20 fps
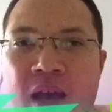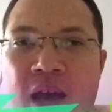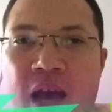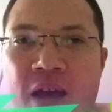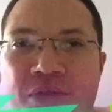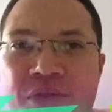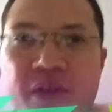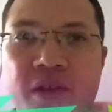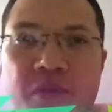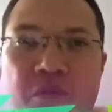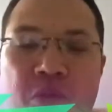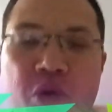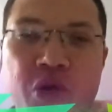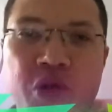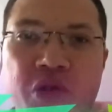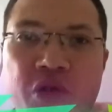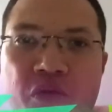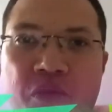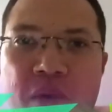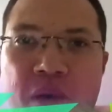I think
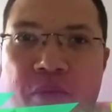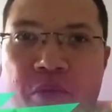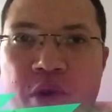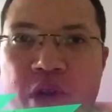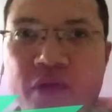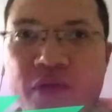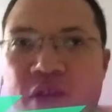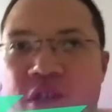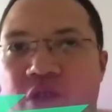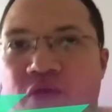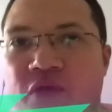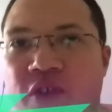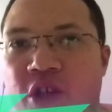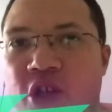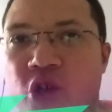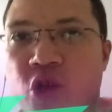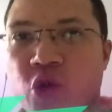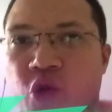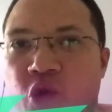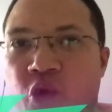most of my previous
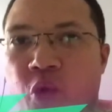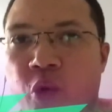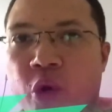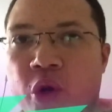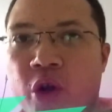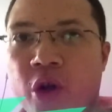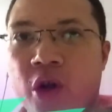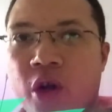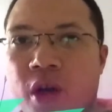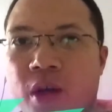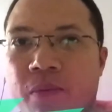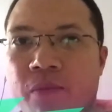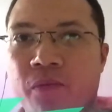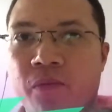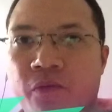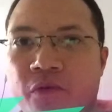videos were